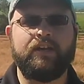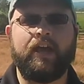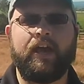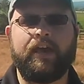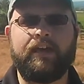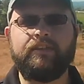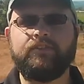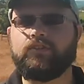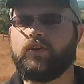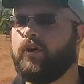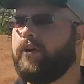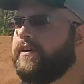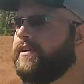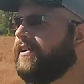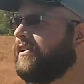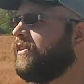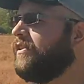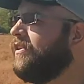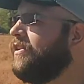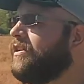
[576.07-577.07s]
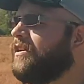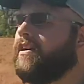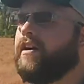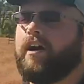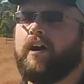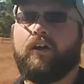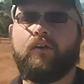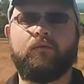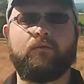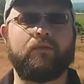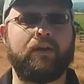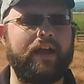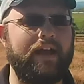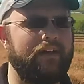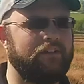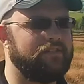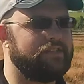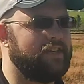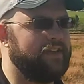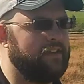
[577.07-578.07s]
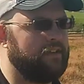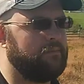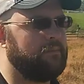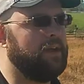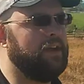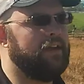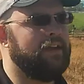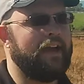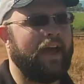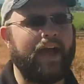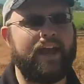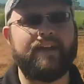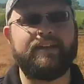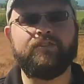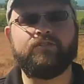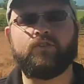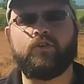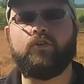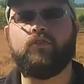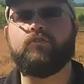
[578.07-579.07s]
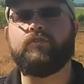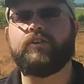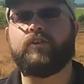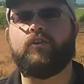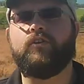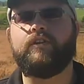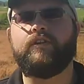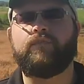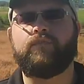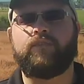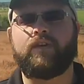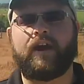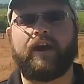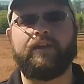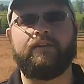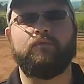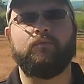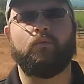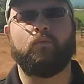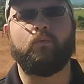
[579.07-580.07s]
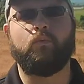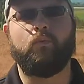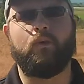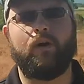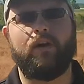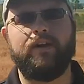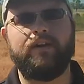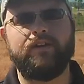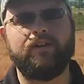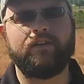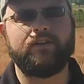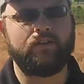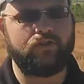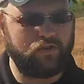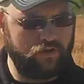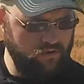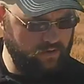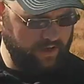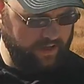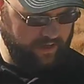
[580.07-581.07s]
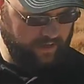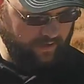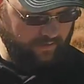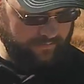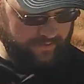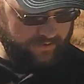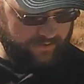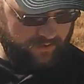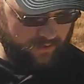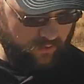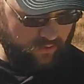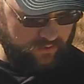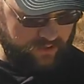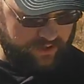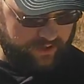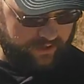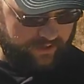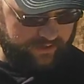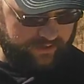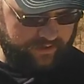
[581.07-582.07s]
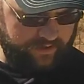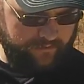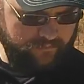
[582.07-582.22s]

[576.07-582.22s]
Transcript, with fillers: He's going to look around him and he's only going to find one unit of soldiers.